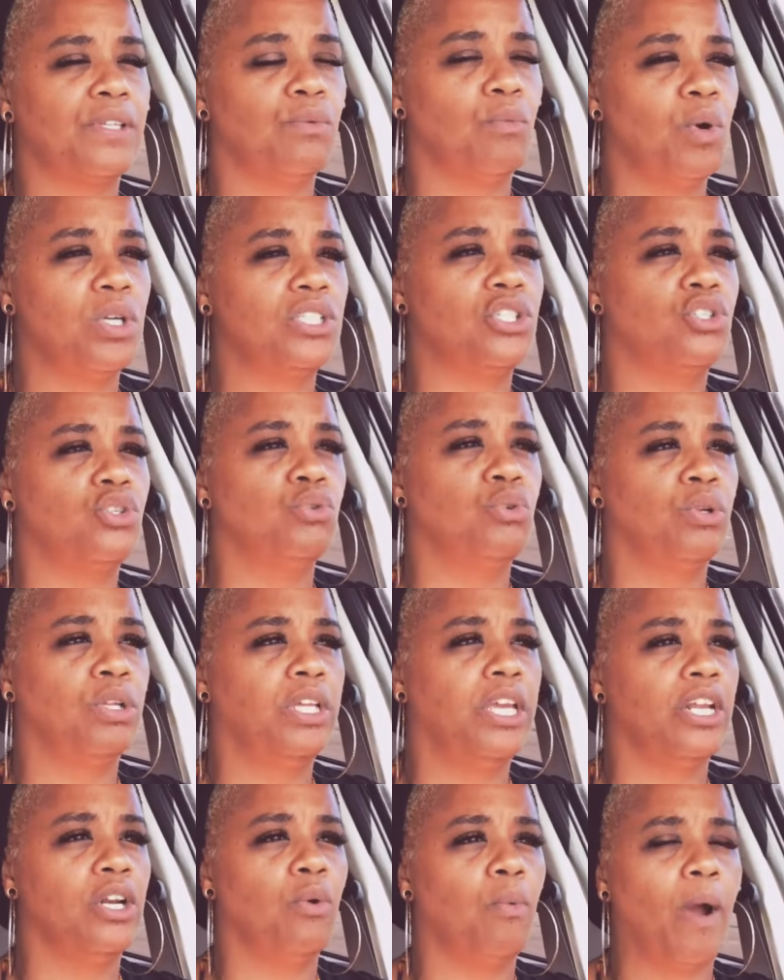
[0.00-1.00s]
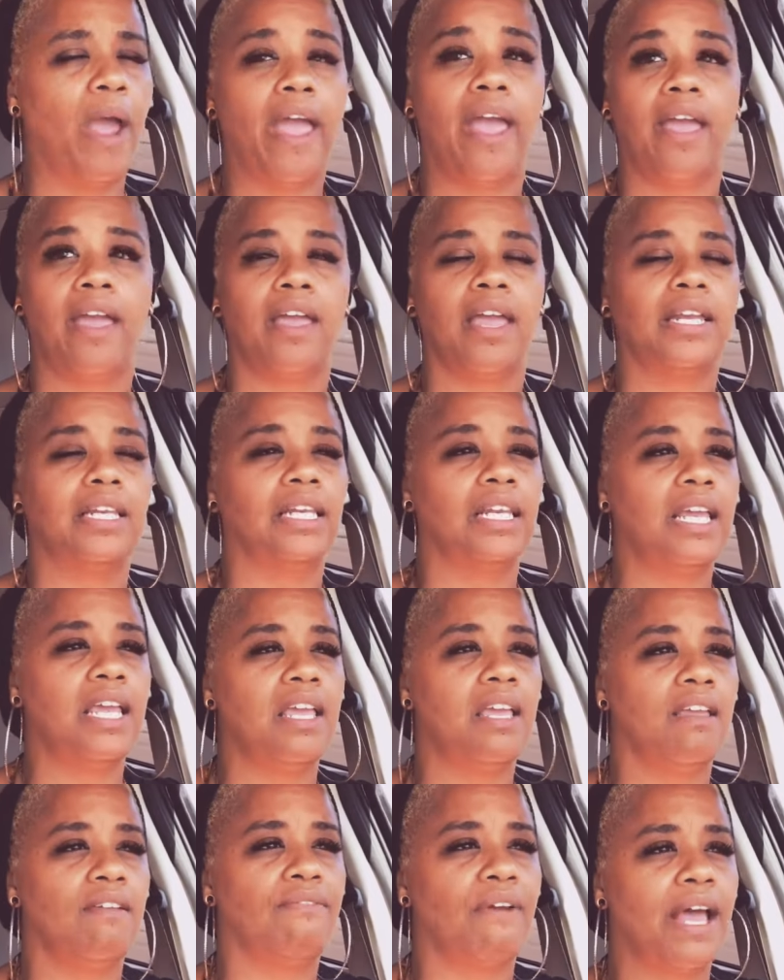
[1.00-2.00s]
wants to get away and
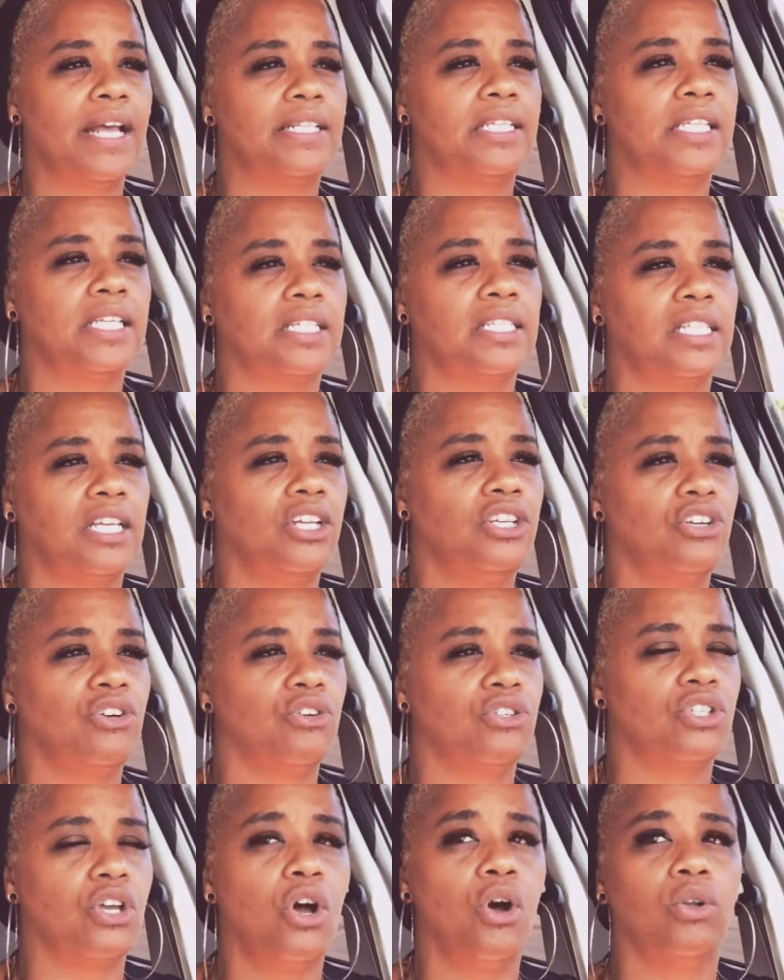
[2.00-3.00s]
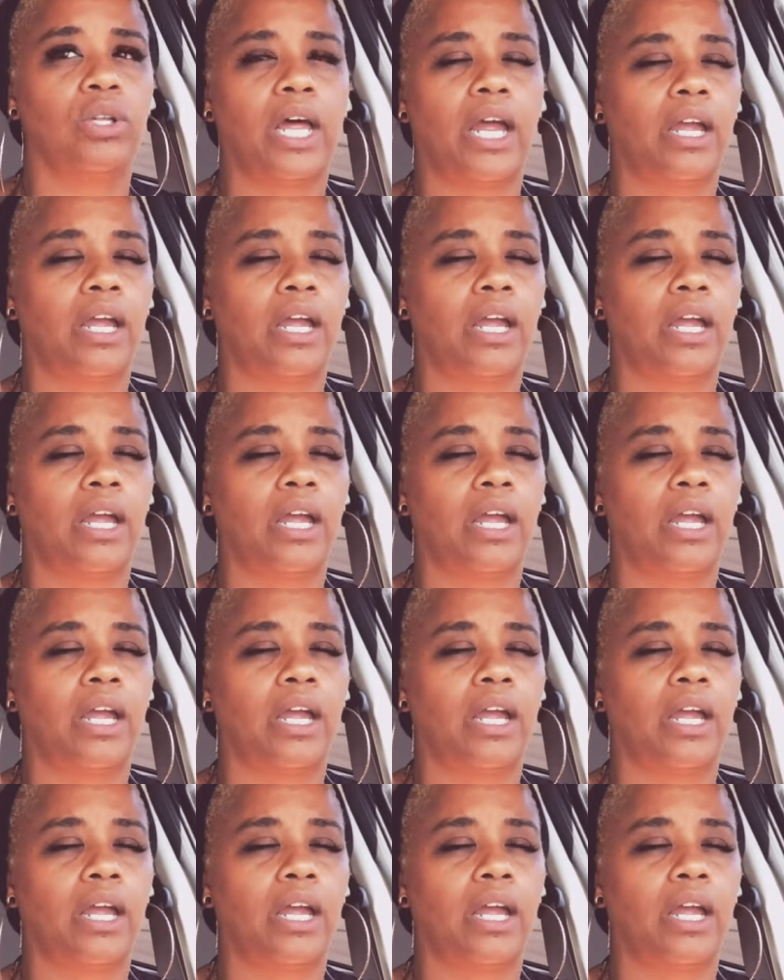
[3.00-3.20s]
leave at 16 years old?